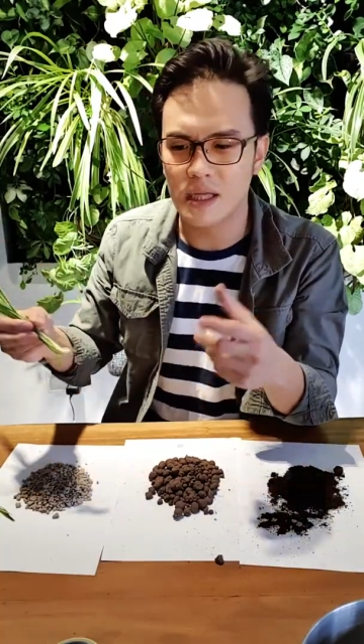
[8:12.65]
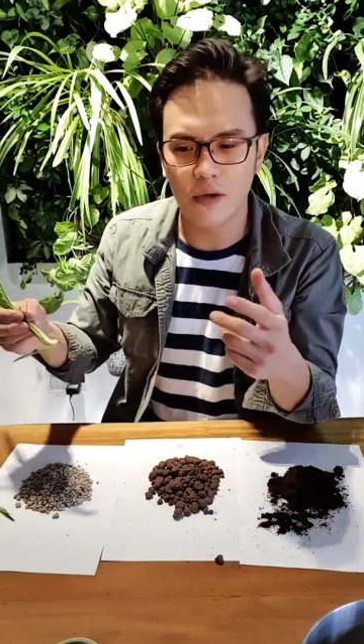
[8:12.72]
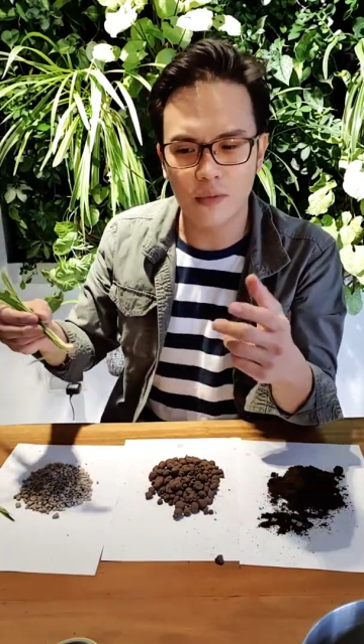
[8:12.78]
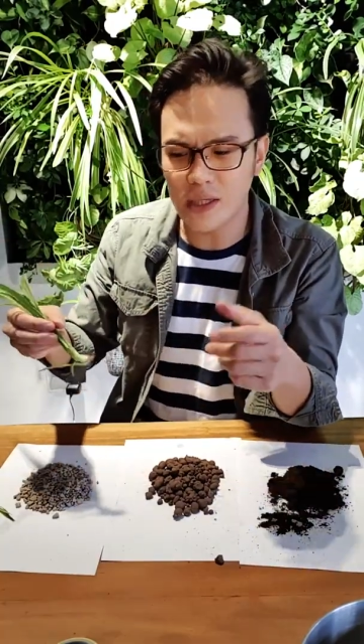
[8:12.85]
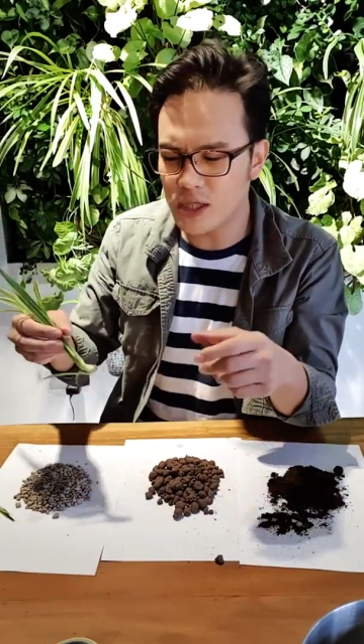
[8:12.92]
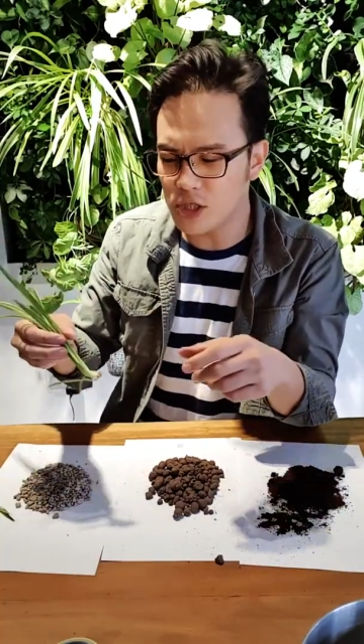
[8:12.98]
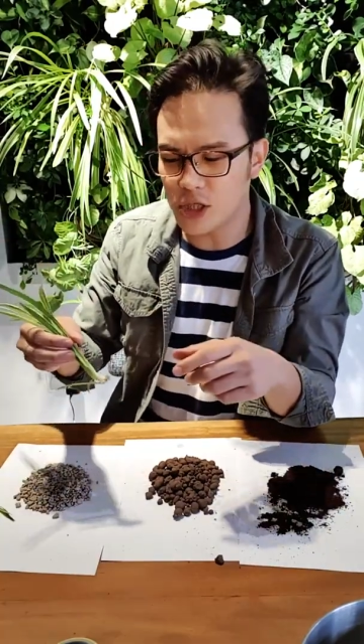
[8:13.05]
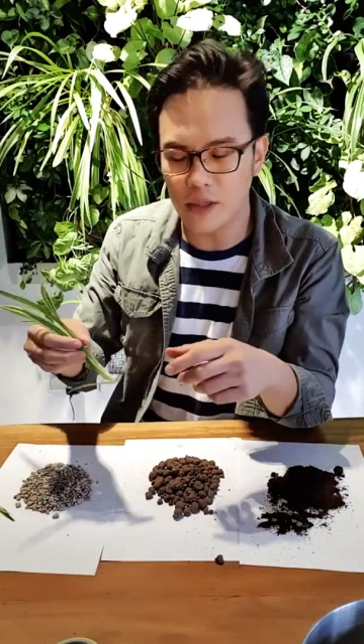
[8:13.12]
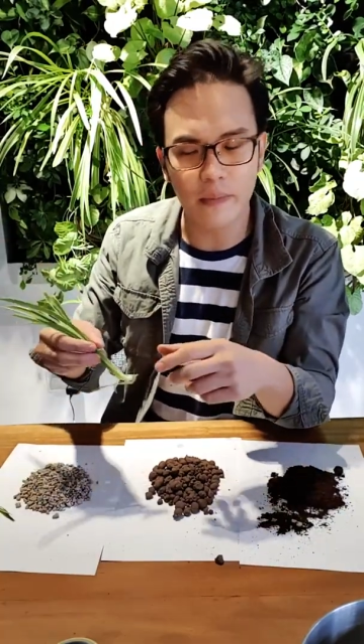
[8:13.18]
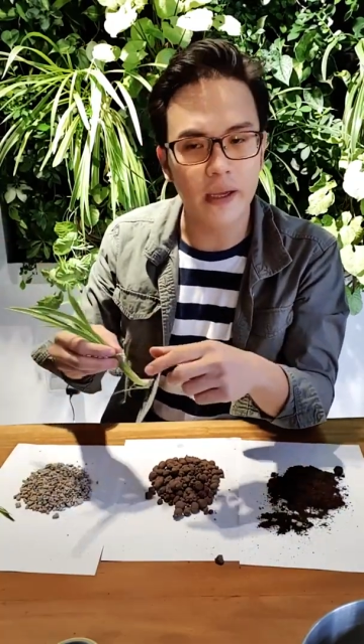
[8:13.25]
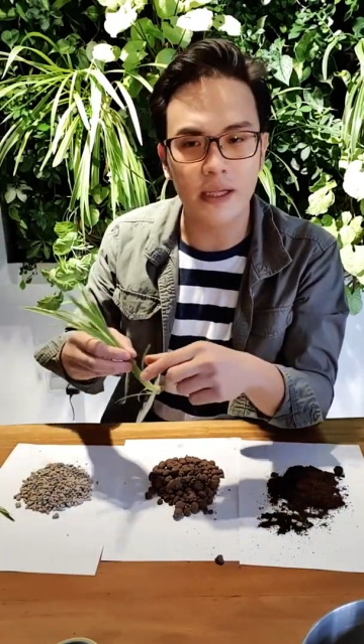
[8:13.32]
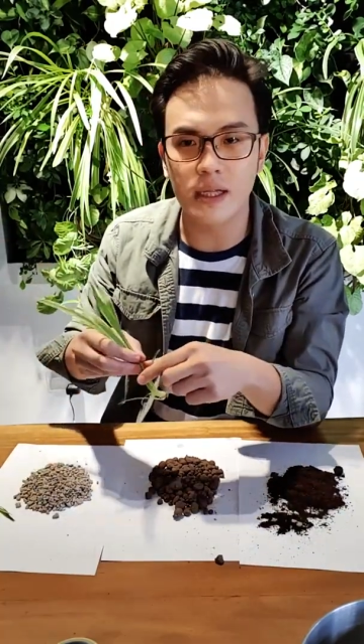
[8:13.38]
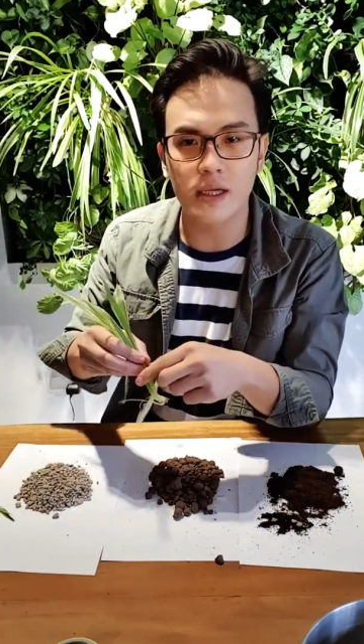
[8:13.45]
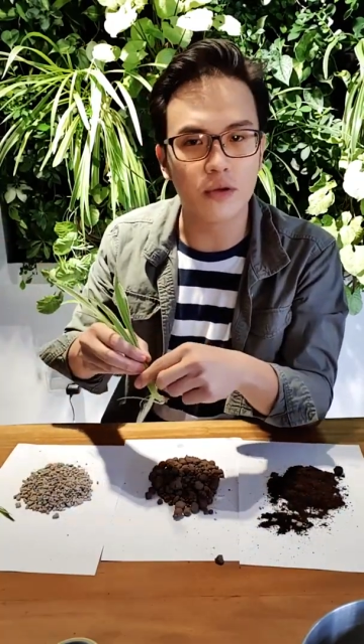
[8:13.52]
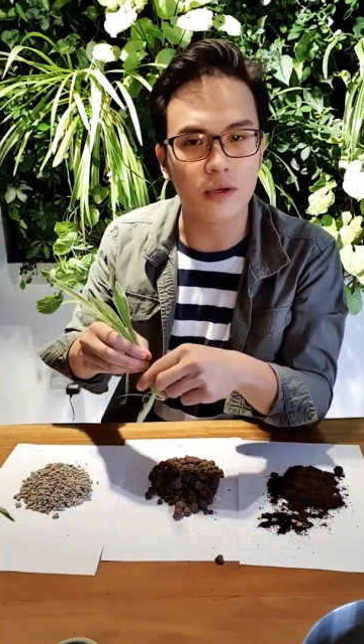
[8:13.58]
they're really cheap,
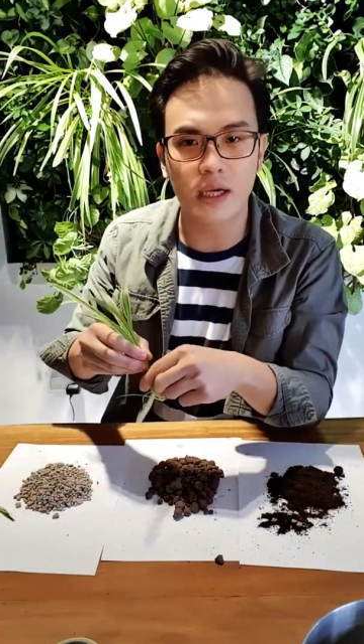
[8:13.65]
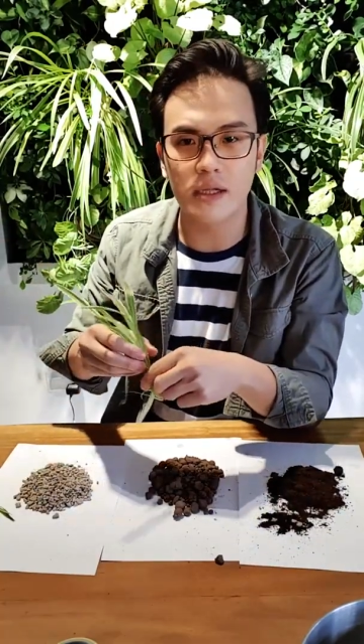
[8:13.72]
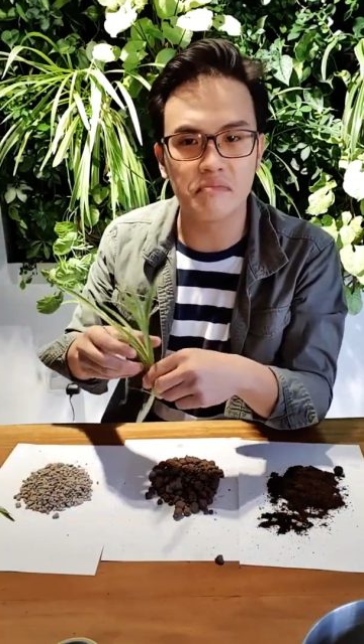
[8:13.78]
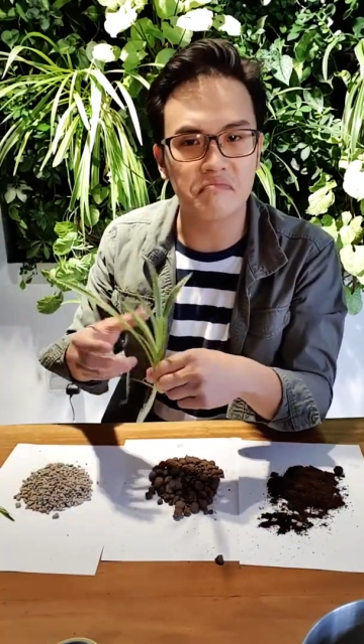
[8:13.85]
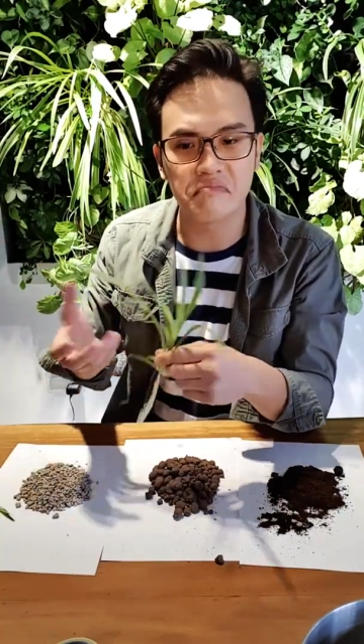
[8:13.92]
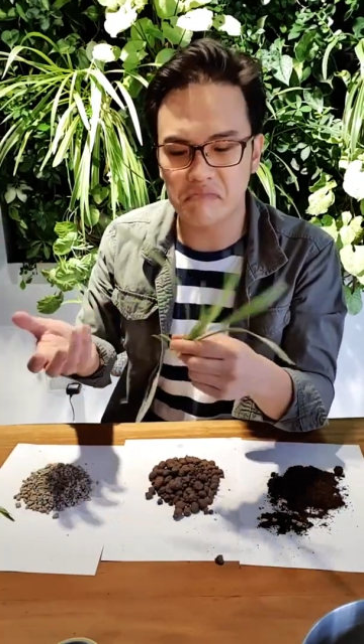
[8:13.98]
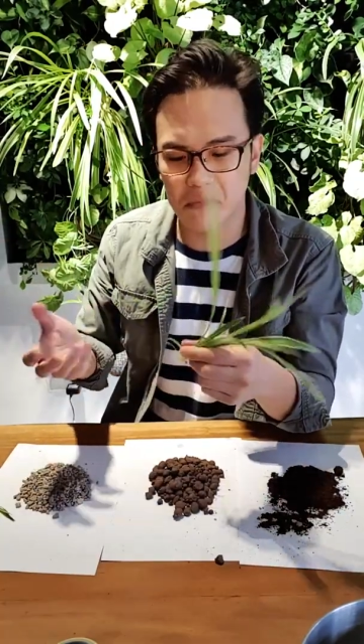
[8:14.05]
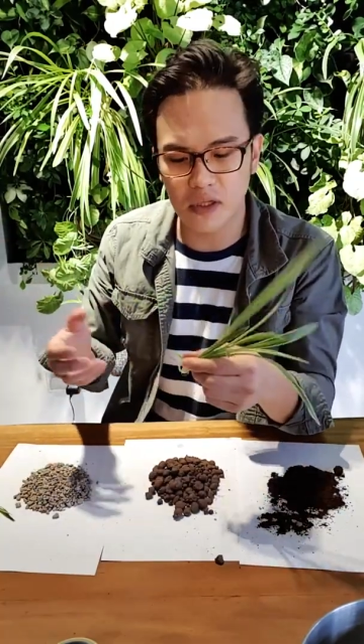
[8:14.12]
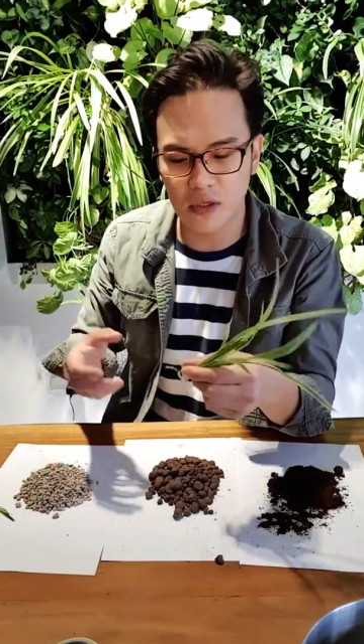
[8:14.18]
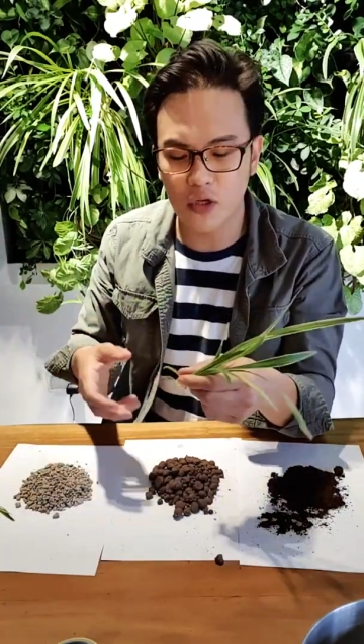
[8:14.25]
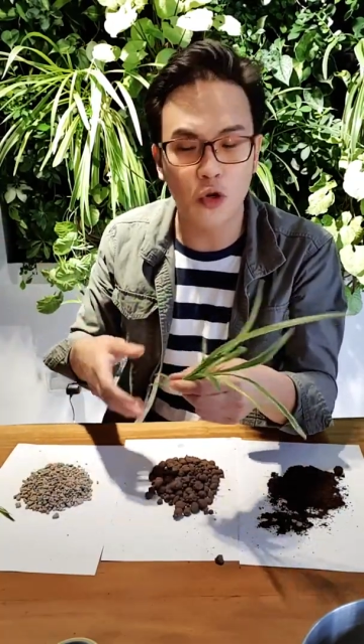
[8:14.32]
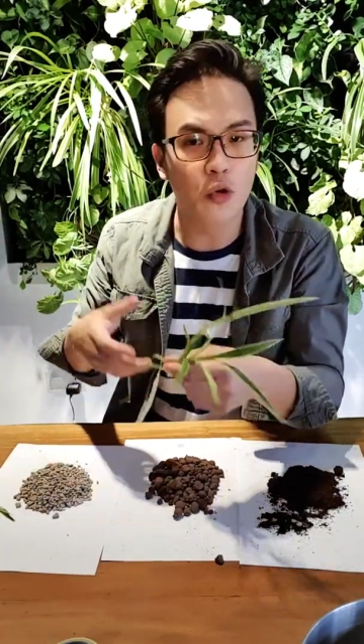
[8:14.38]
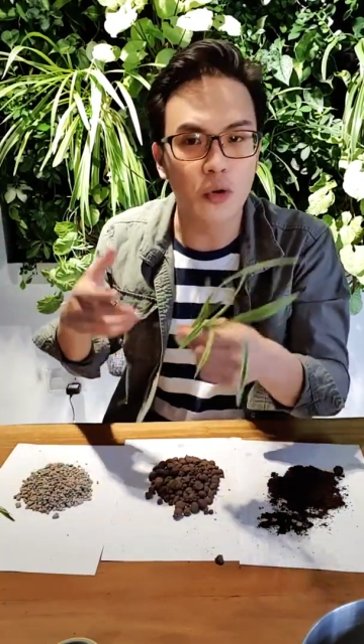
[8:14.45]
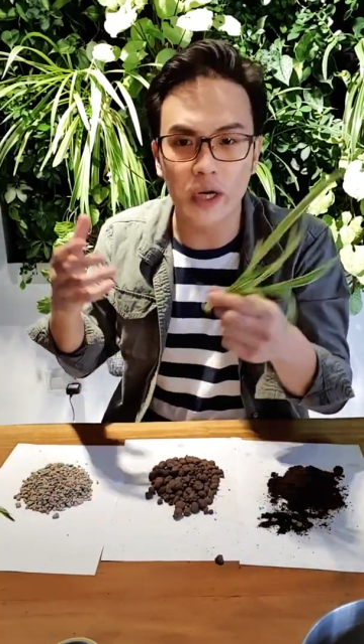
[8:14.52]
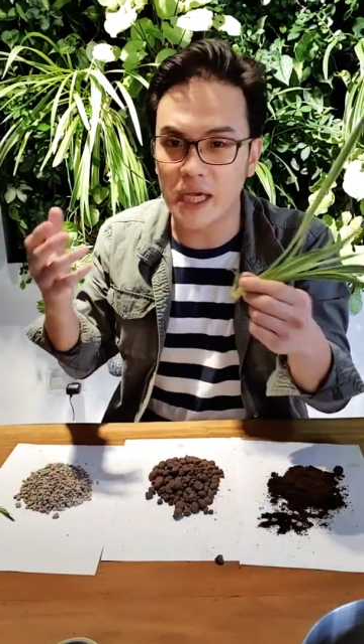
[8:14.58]
and you can
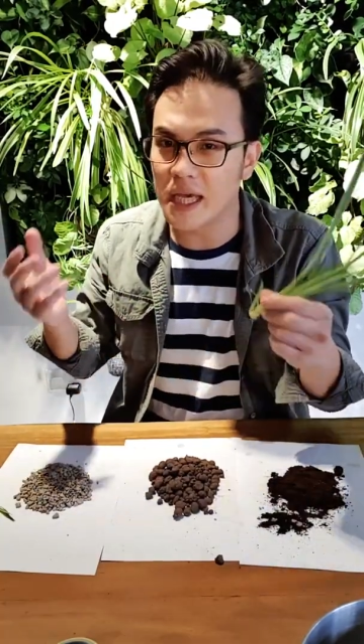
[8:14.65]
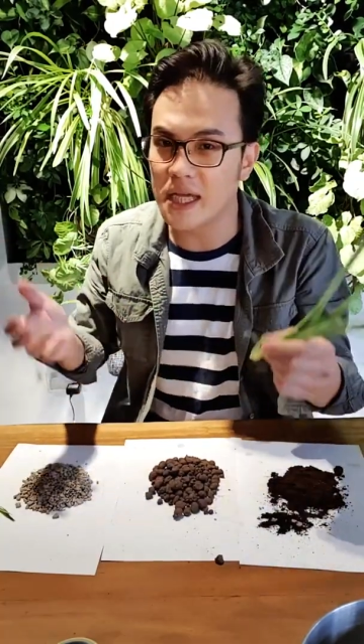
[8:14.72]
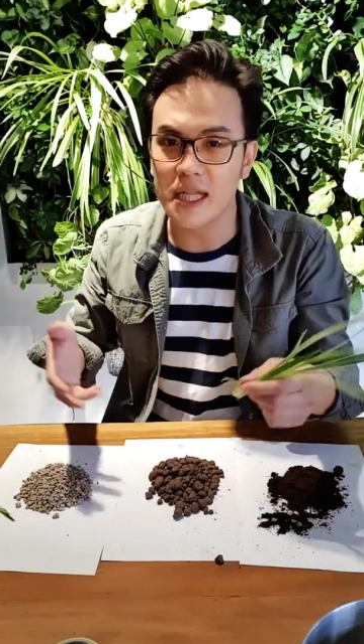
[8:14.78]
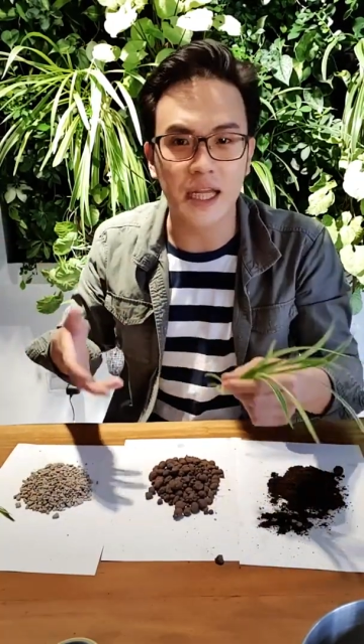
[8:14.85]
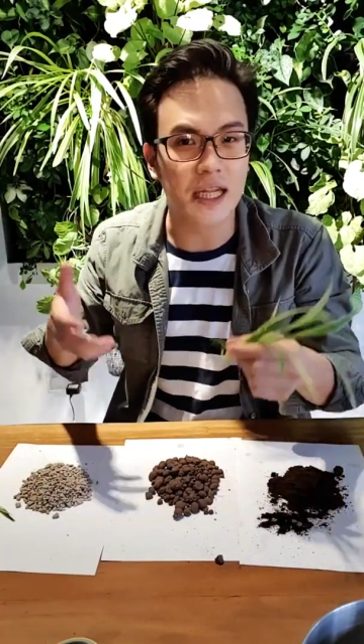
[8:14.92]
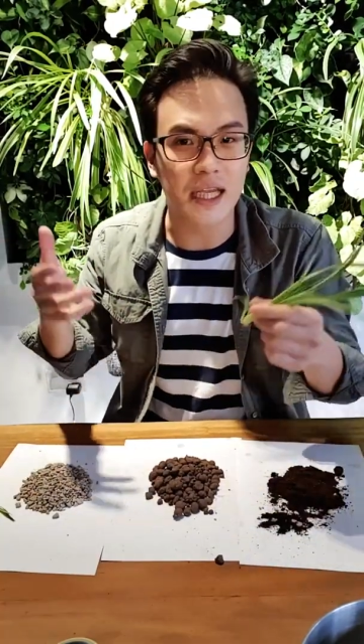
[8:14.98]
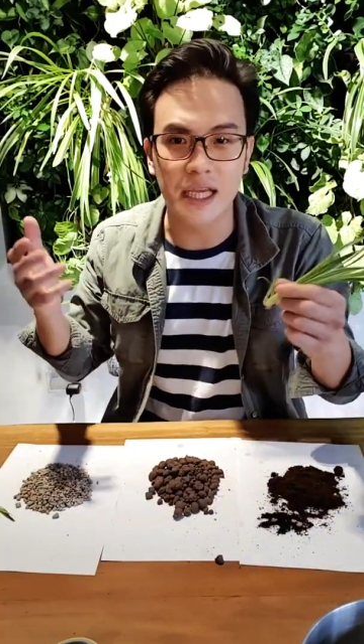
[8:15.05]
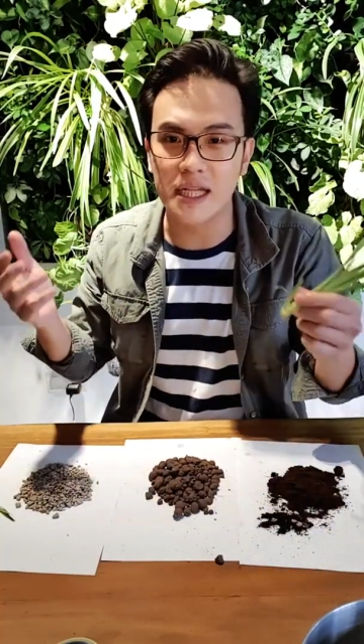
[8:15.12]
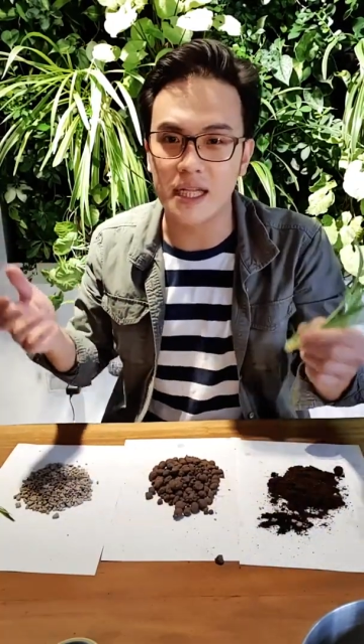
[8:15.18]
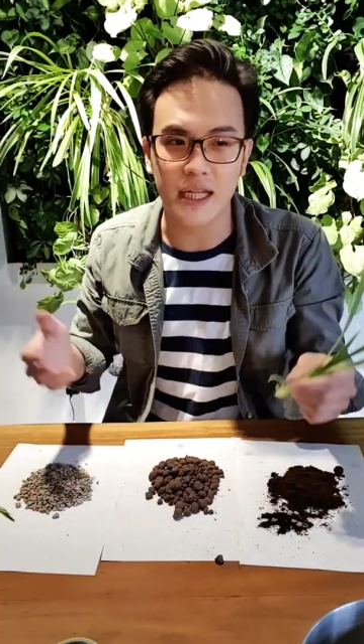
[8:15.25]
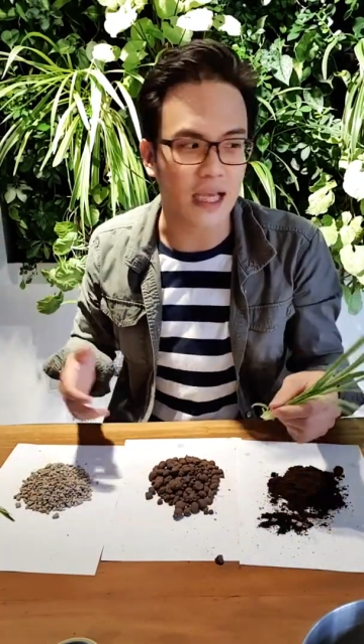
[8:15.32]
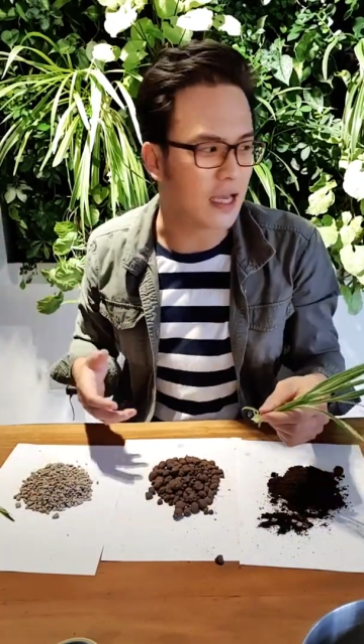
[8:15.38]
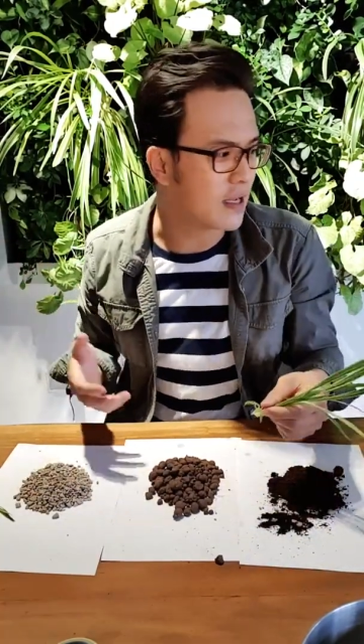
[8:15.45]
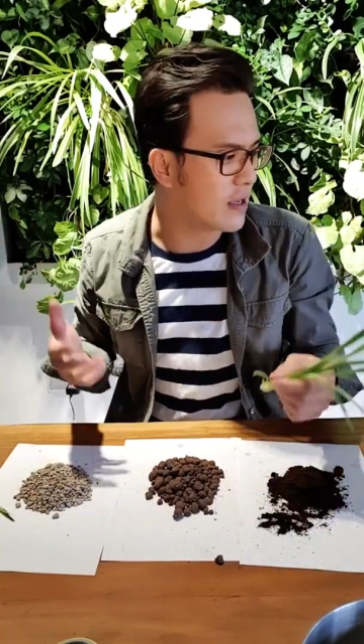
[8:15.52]
grow again and again and again.